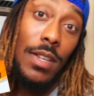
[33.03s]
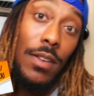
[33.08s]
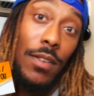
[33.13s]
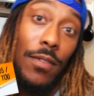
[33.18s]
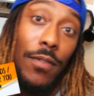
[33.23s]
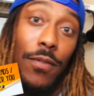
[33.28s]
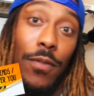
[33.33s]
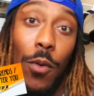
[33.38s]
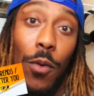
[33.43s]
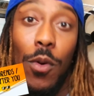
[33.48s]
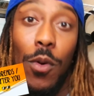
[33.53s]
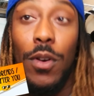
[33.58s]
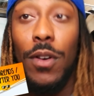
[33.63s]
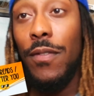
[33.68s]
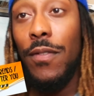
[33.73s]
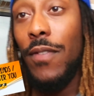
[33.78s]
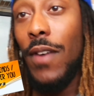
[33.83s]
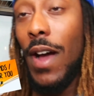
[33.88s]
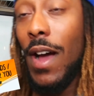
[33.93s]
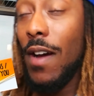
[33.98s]
4 to
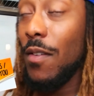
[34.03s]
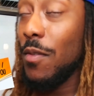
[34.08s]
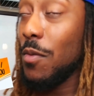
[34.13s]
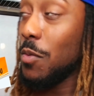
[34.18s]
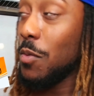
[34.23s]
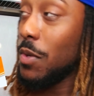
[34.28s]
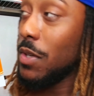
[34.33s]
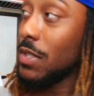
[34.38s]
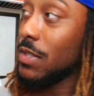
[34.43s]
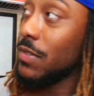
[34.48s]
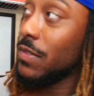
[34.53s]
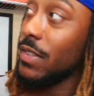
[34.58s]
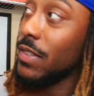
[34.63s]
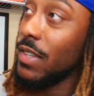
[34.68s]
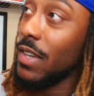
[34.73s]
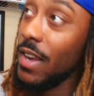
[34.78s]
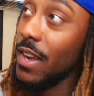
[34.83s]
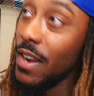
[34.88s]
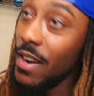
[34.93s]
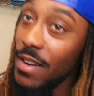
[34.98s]
5 weeks for
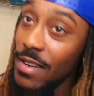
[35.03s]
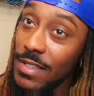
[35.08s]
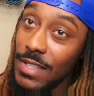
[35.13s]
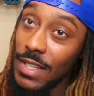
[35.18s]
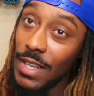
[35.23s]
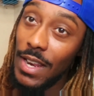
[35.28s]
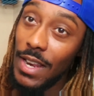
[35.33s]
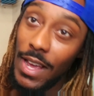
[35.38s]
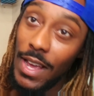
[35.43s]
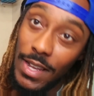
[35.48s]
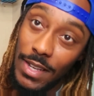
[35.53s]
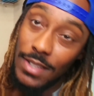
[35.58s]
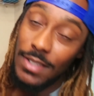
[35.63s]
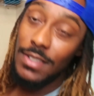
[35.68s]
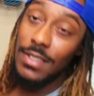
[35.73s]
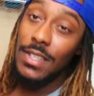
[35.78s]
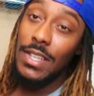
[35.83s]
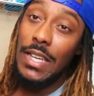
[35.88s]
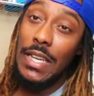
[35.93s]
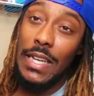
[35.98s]
your hair to
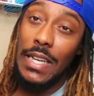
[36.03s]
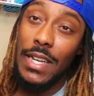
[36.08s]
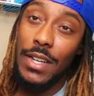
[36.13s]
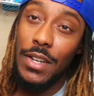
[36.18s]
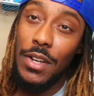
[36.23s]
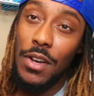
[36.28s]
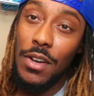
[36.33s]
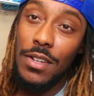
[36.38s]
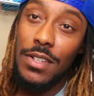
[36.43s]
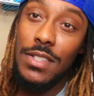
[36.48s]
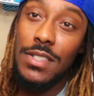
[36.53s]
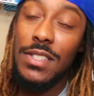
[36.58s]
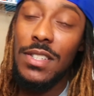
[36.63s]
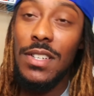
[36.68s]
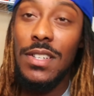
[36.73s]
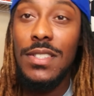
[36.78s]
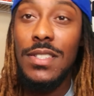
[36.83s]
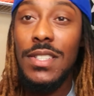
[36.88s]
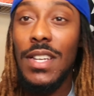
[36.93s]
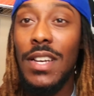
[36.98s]
lighten and all this
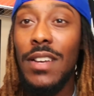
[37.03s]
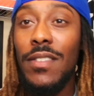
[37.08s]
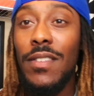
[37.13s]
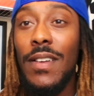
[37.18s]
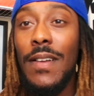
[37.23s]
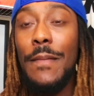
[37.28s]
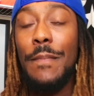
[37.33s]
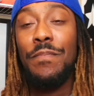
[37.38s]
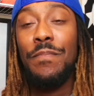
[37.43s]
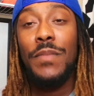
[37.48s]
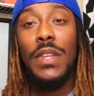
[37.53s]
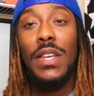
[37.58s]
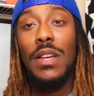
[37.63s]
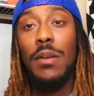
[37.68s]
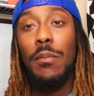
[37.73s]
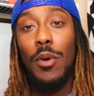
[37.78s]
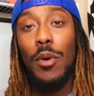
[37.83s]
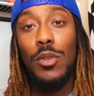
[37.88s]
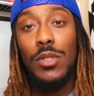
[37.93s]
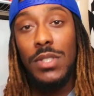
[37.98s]
good stuff.
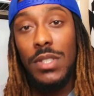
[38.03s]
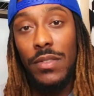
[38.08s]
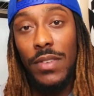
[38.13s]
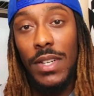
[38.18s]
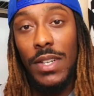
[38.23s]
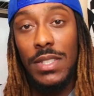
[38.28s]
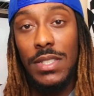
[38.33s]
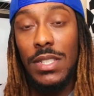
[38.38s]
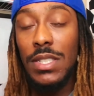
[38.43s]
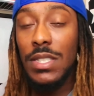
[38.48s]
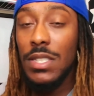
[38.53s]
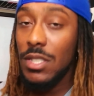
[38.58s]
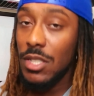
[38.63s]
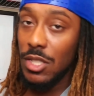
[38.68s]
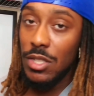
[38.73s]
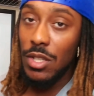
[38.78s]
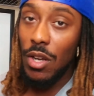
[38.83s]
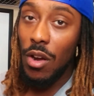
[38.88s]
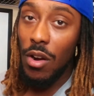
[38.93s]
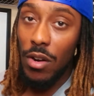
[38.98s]
Most of us is
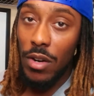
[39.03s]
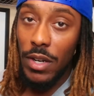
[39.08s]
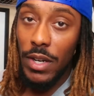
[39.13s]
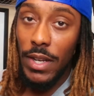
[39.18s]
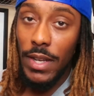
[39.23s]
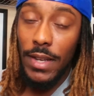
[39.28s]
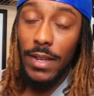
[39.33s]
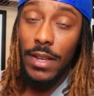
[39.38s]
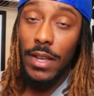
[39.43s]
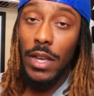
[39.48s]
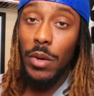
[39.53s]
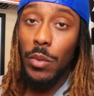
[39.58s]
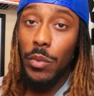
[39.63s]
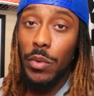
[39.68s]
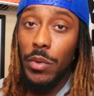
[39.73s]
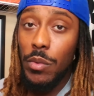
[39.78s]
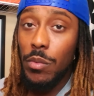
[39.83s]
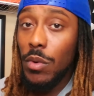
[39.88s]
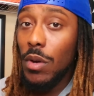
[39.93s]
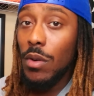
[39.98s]
just hardhead and
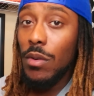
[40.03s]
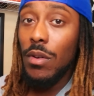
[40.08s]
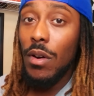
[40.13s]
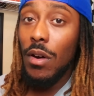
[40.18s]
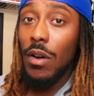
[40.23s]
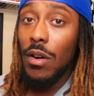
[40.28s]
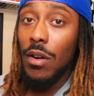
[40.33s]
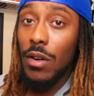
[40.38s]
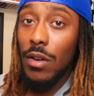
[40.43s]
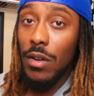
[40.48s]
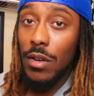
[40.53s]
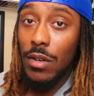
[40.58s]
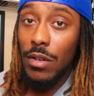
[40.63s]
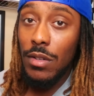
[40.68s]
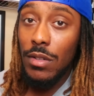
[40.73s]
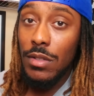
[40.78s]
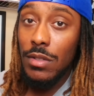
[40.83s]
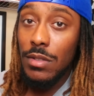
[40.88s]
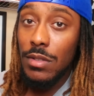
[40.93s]
we want our